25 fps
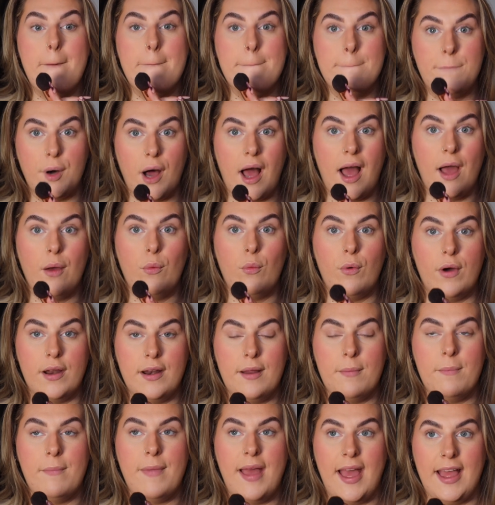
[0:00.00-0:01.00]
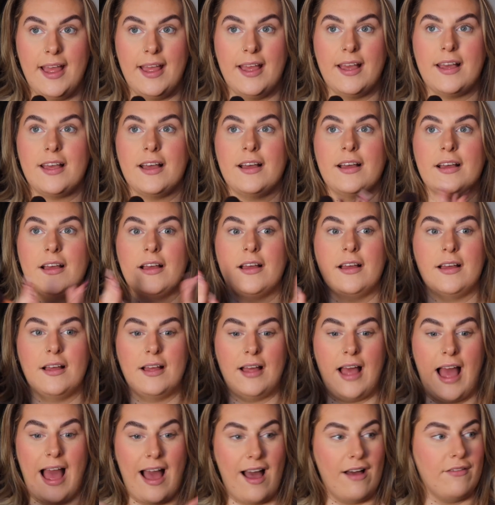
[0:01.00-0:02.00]
but I want to
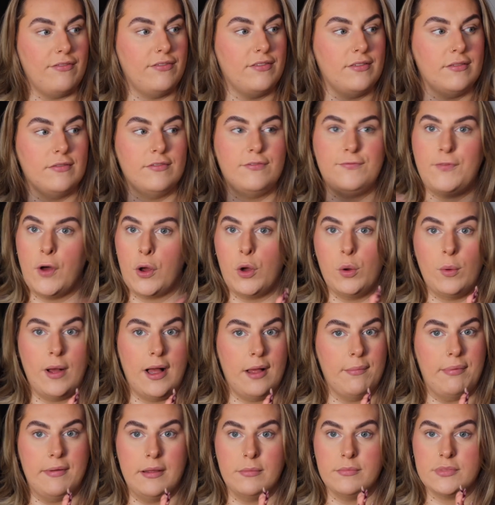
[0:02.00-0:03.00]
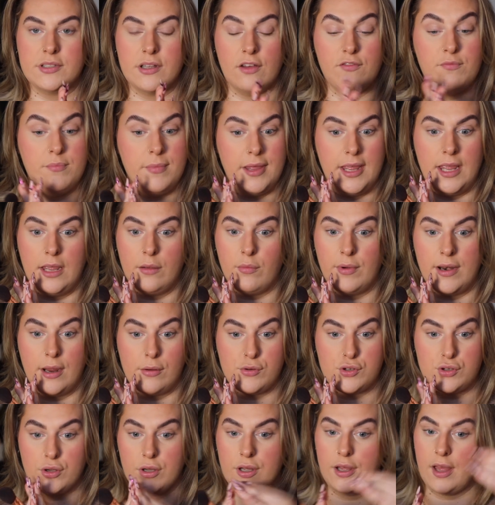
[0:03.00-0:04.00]
have photo albums of me when I
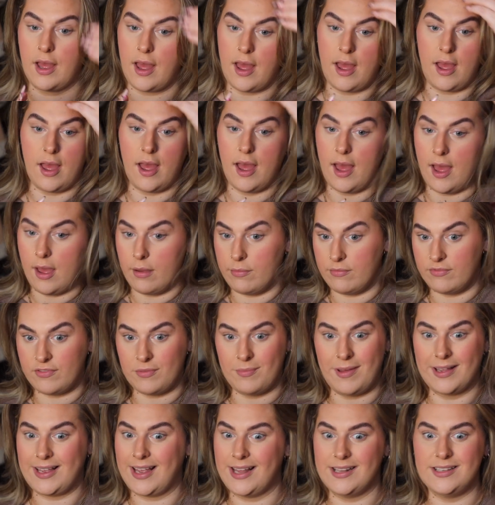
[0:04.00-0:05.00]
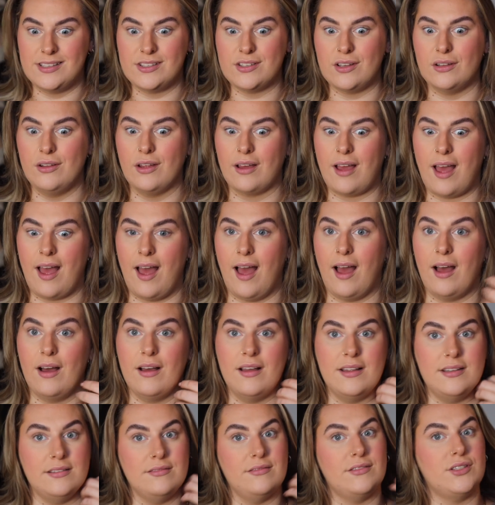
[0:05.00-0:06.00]
was younger for my kids to look at
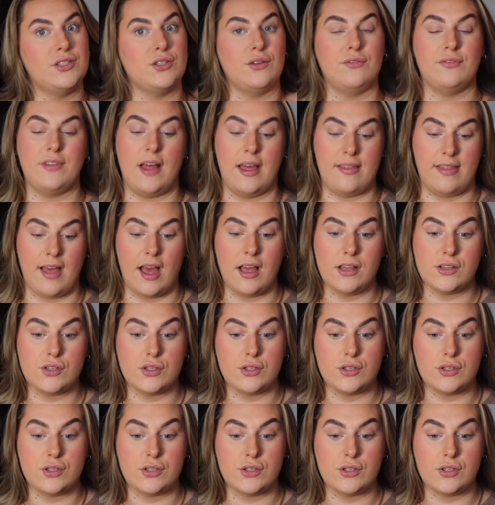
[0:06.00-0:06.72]
and stuff like that.